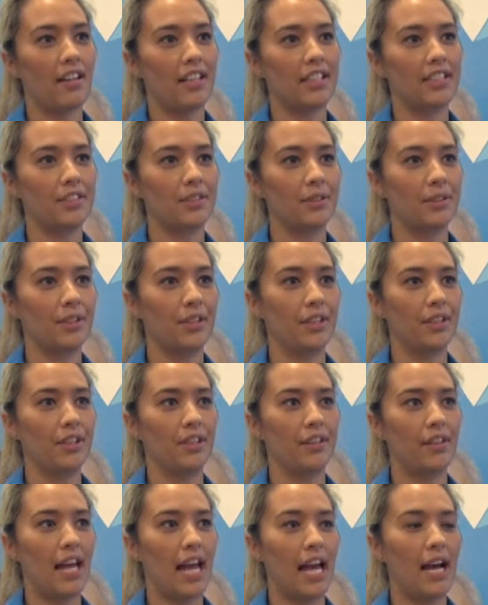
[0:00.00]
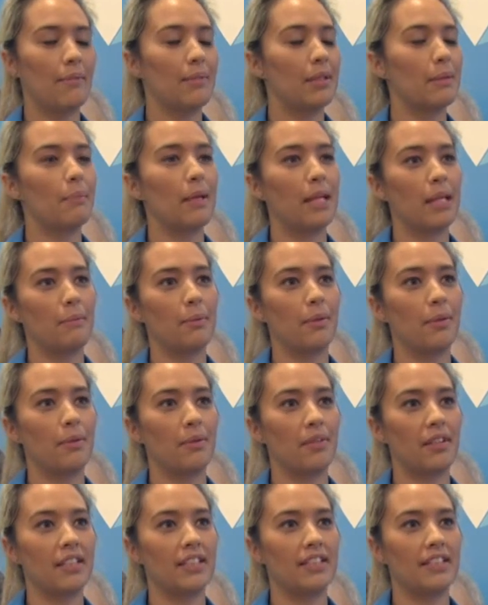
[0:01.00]
I saw how many
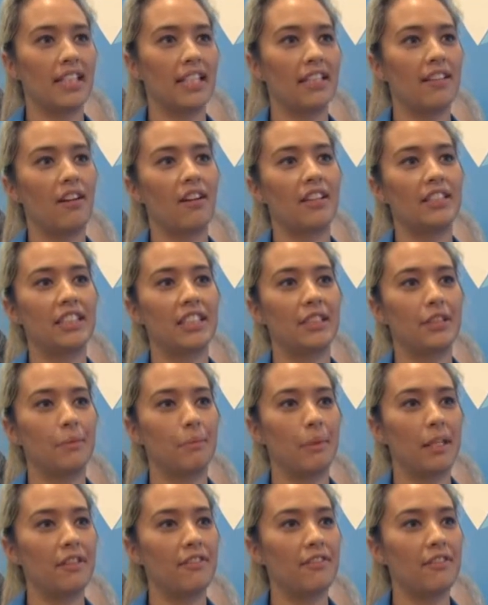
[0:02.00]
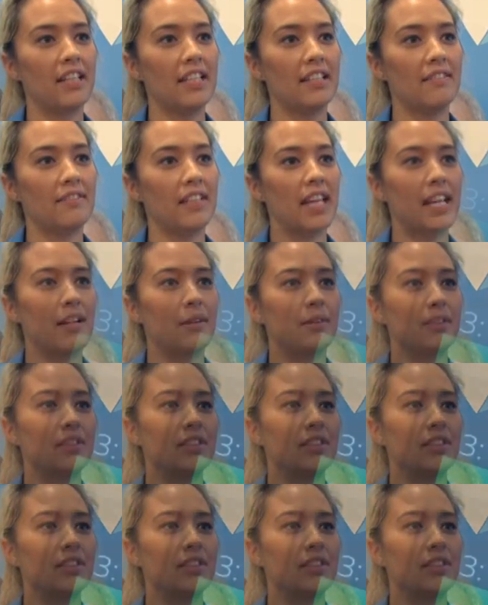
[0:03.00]
people this technology could benefit, and I was